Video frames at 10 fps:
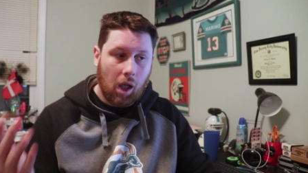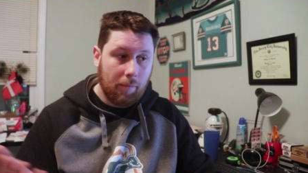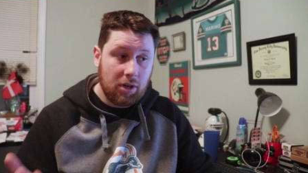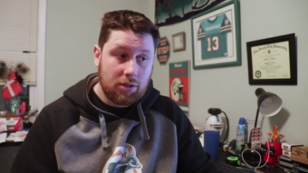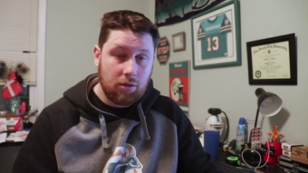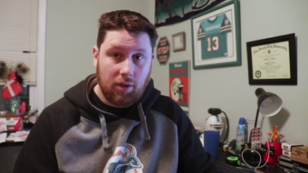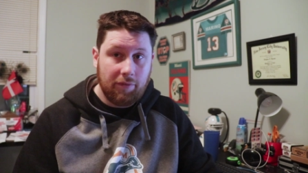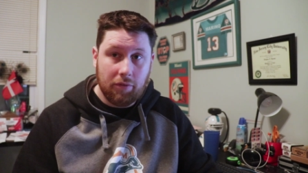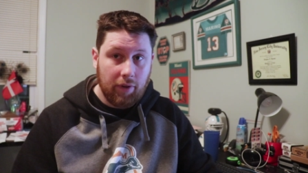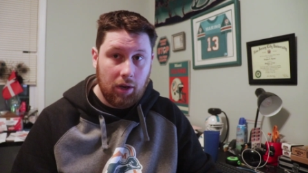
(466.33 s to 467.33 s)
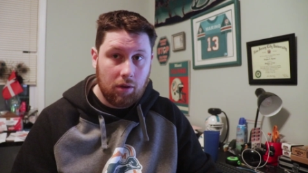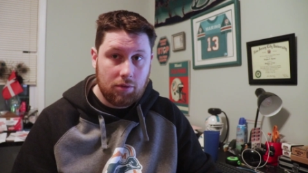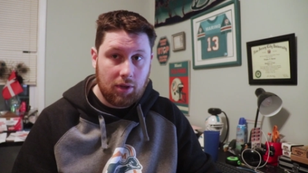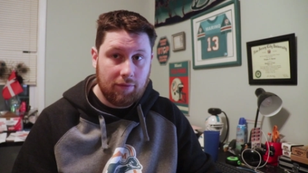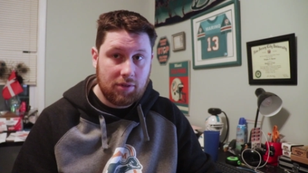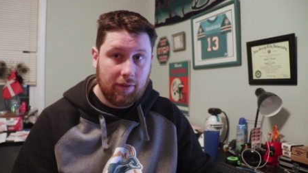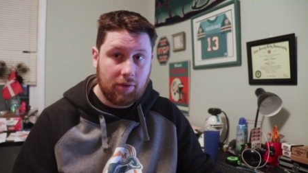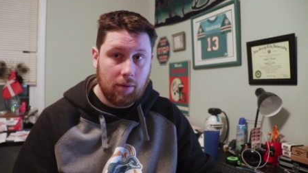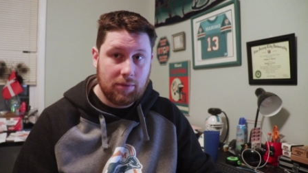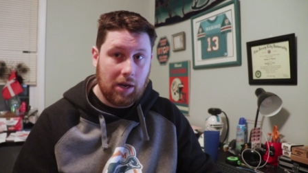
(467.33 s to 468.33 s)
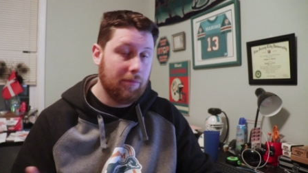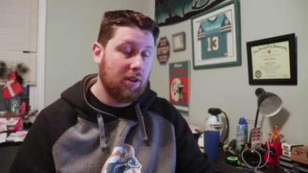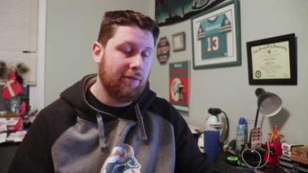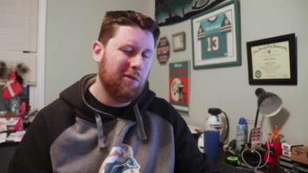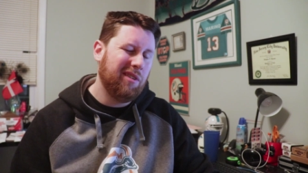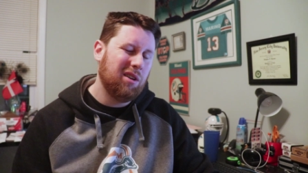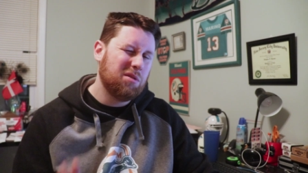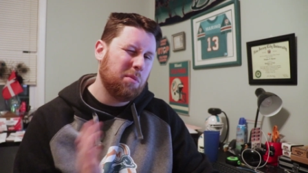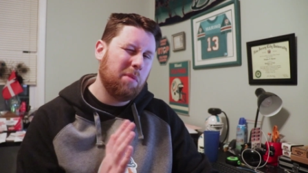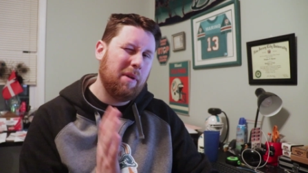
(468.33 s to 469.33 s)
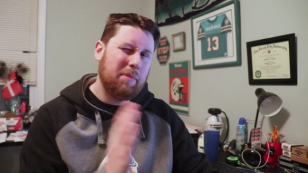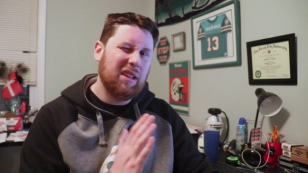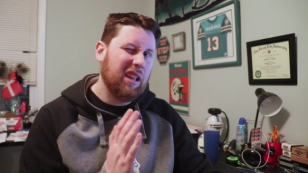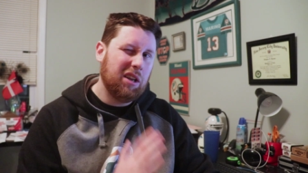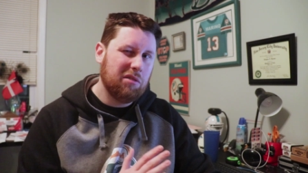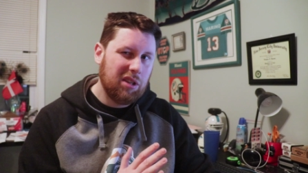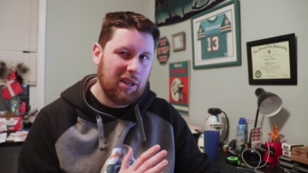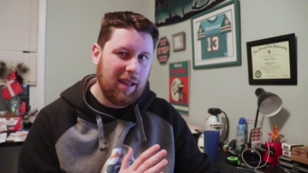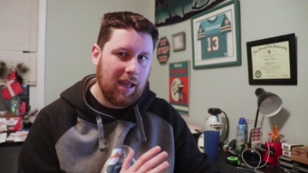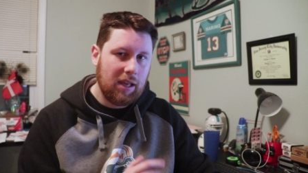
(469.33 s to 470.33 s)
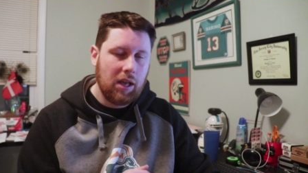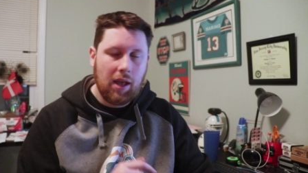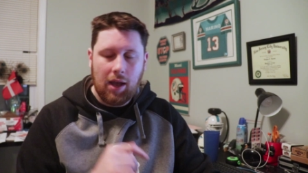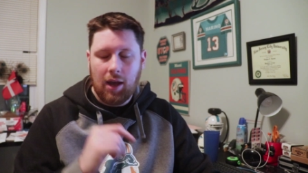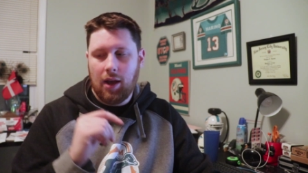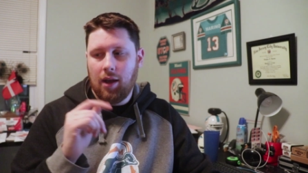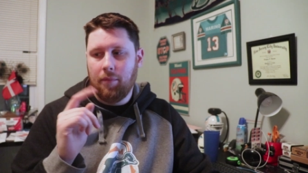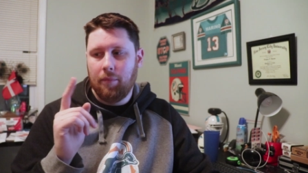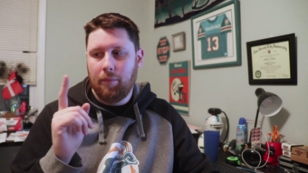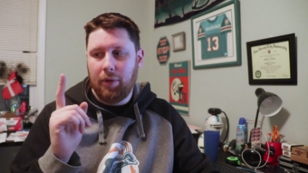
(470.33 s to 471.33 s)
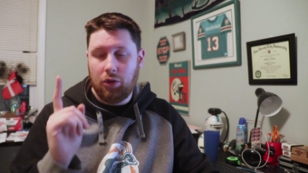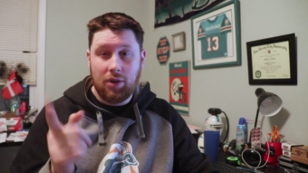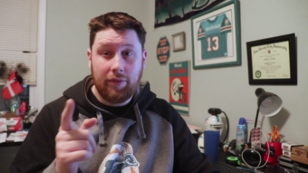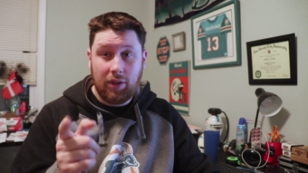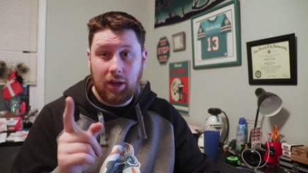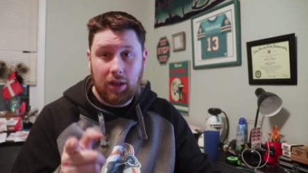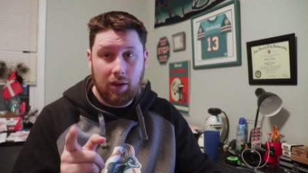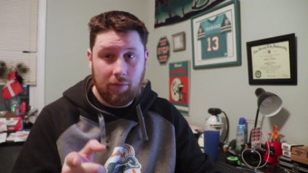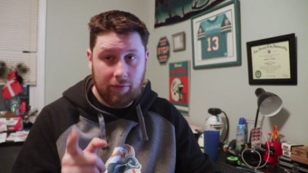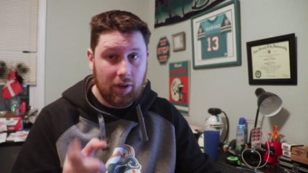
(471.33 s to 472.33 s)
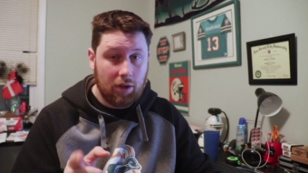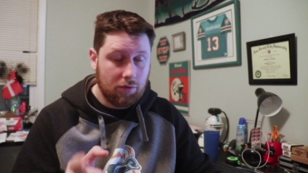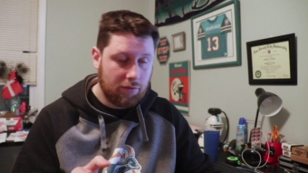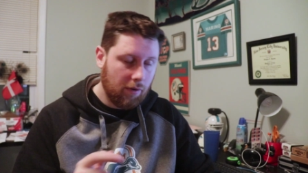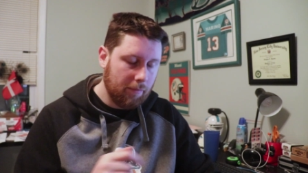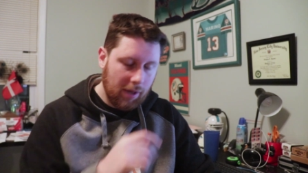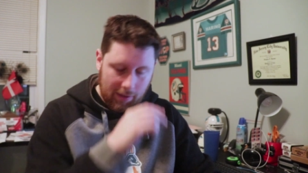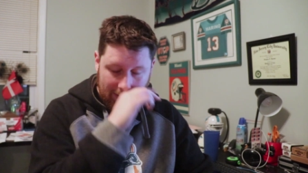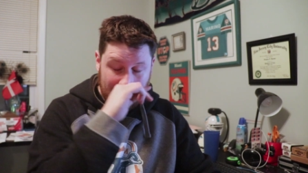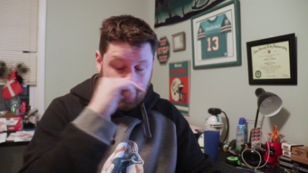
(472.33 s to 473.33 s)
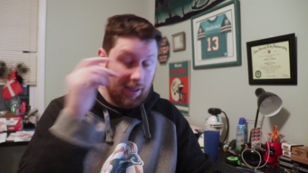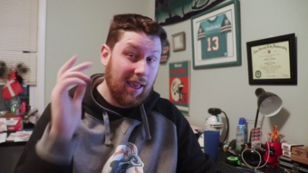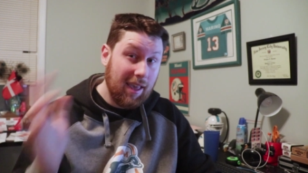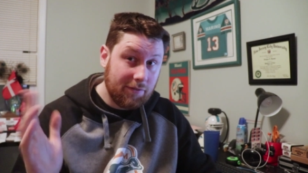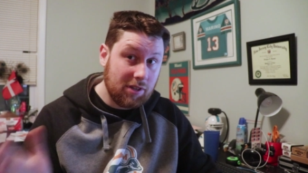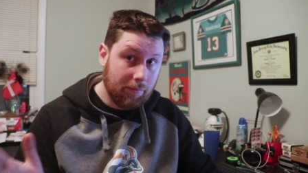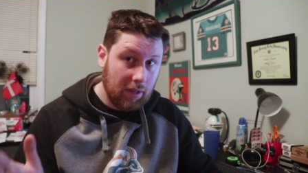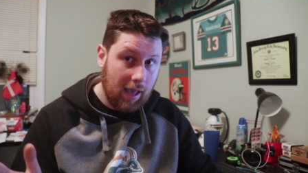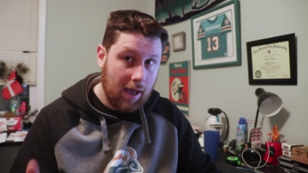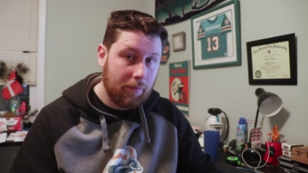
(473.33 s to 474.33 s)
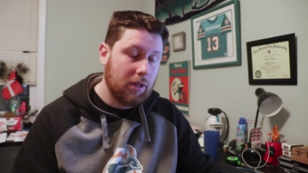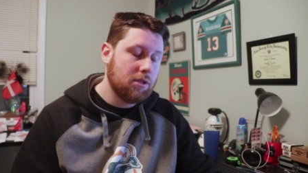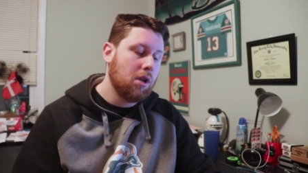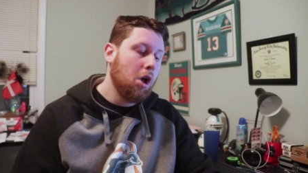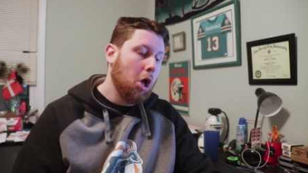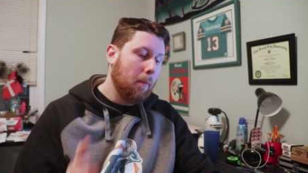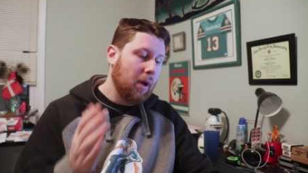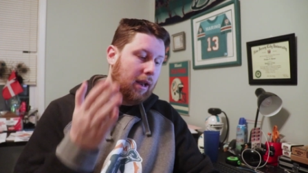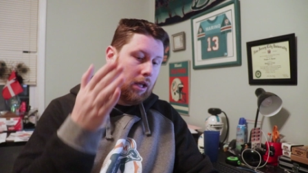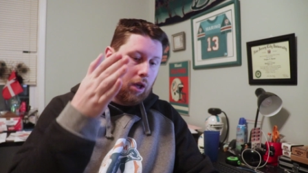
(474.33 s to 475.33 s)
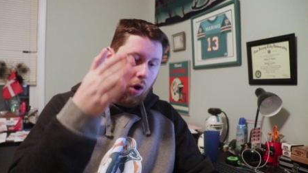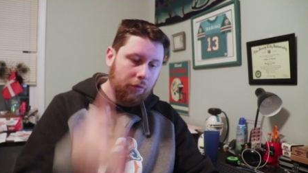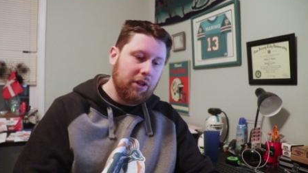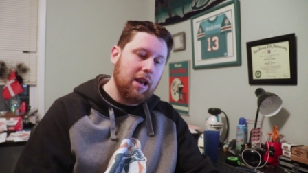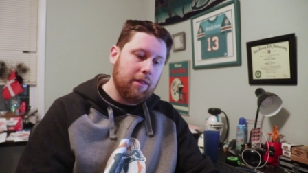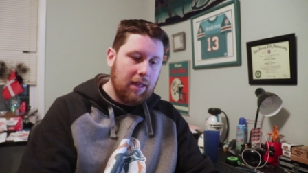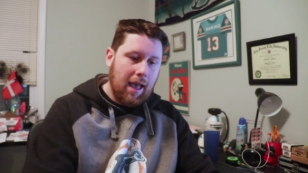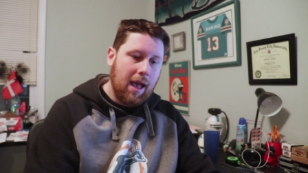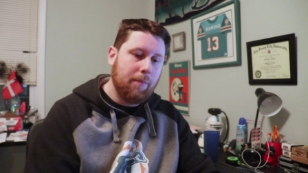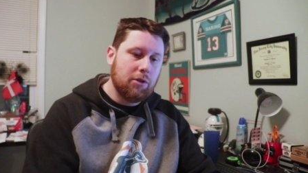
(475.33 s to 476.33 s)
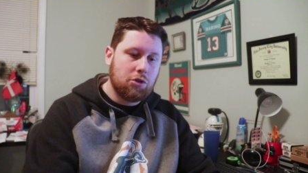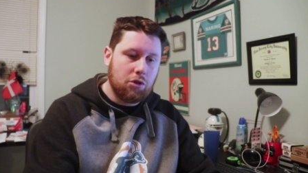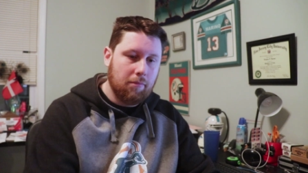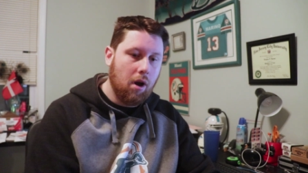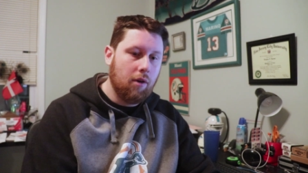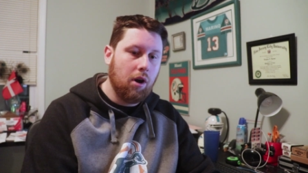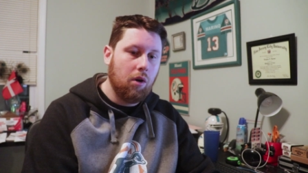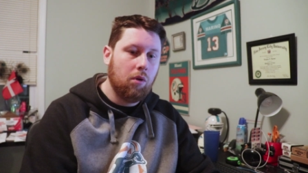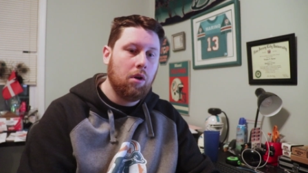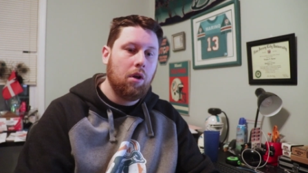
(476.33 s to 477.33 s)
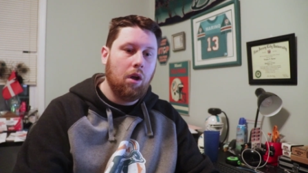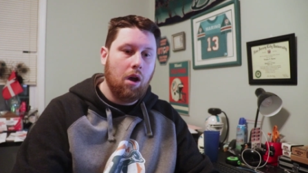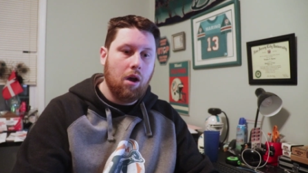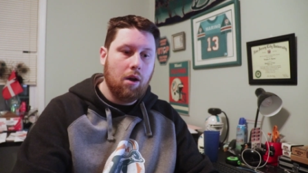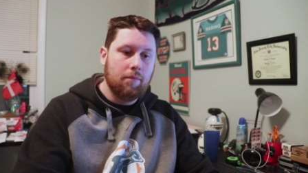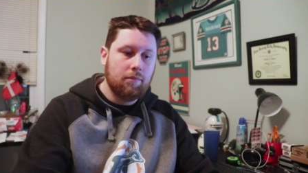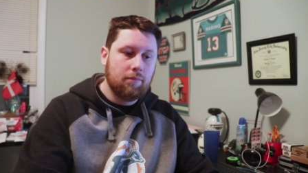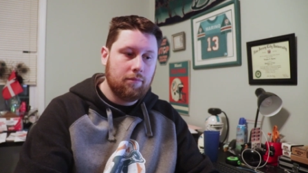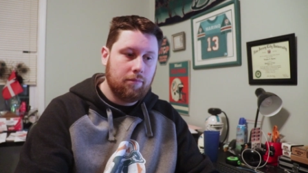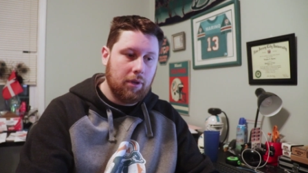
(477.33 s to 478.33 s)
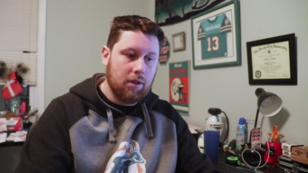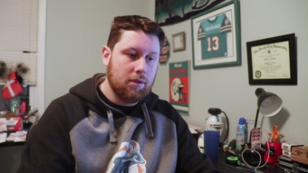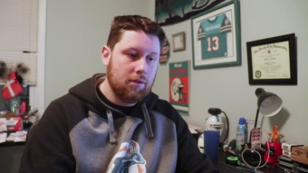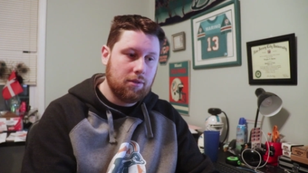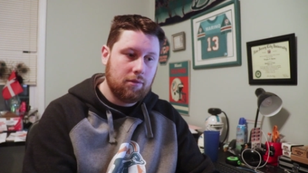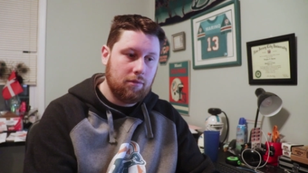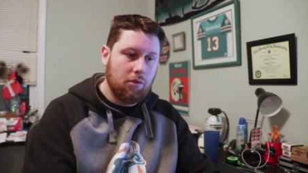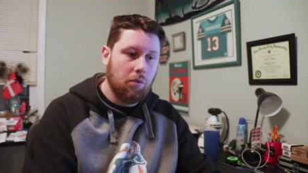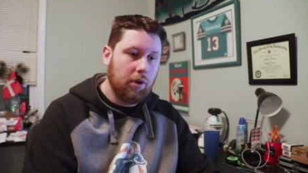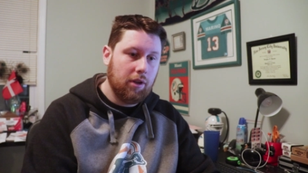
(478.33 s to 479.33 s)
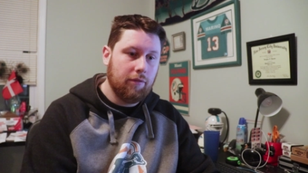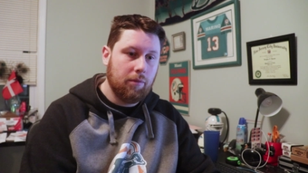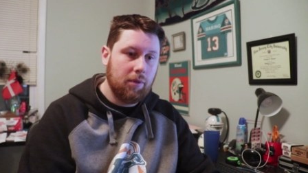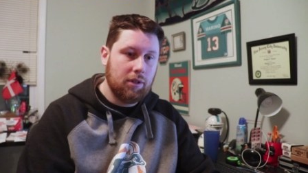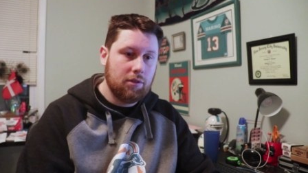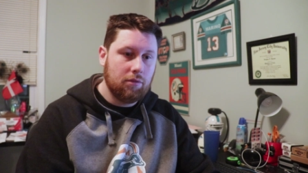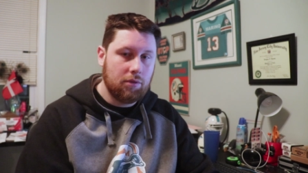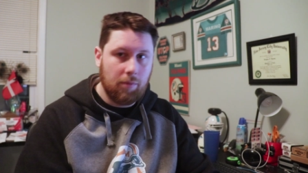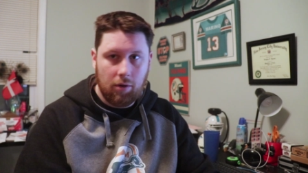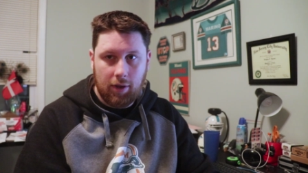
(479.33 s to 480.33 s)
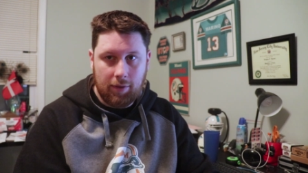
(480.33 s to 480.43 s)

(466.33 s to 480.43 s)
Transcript: I'm going to still give you videos. Like if stuff comes out, I'm going to give you videos, but it might be later in the day. Um, but you're definitely going to get videos from me if something happens. But hopefully nothing happens tomorrow, um, because you won't hear from me till tomorrow